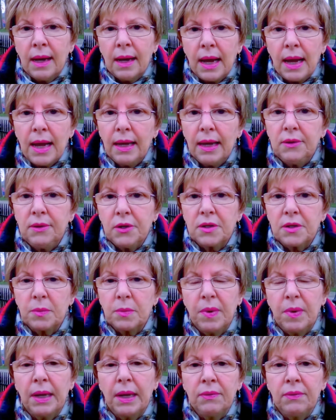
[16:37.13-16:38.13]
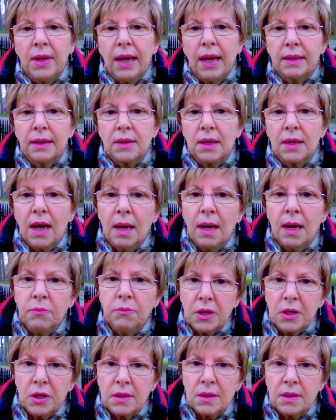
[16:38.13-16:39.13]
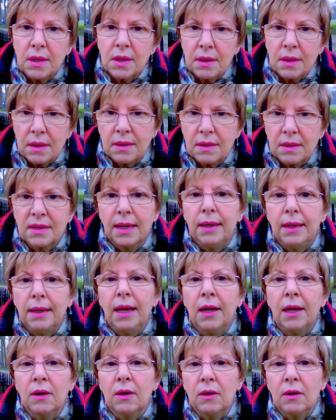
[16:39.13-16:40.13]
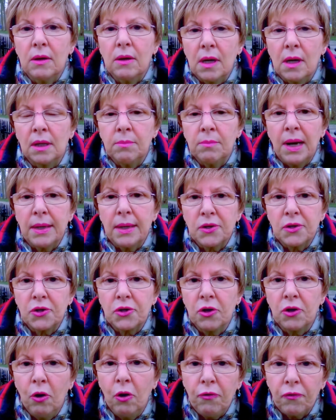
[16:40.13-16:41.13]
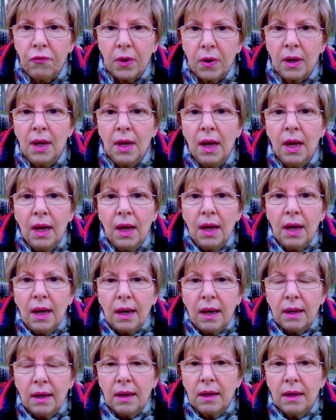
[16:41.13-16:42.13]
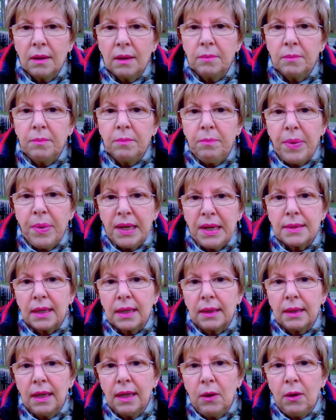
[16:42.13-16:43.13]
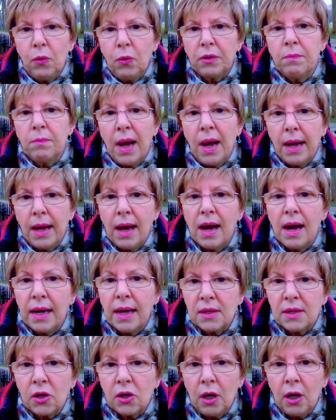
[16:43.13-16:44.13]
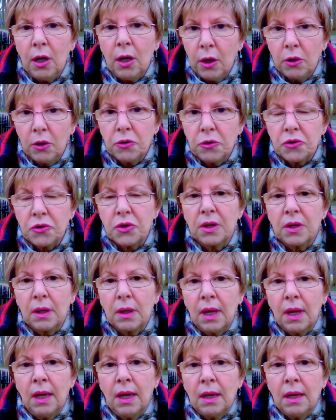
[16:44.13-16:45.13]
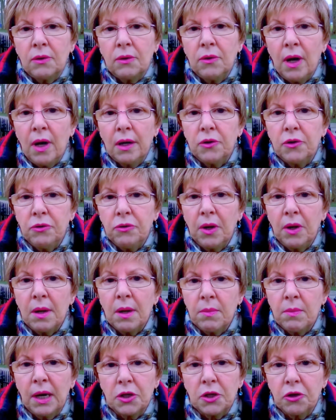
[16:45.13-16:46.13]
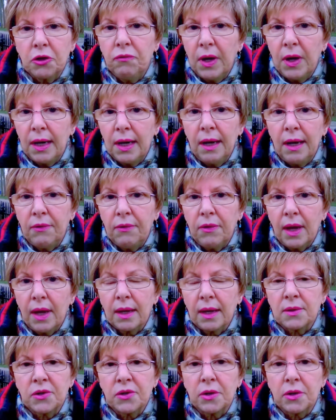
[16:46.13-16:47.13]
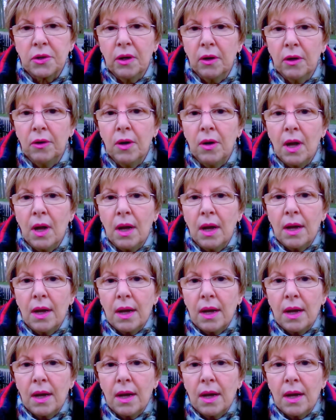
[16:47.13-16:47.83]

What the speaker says: And I had to spend that time just sitting on my sofa, basically with my eyes closed, not doing much of anything. So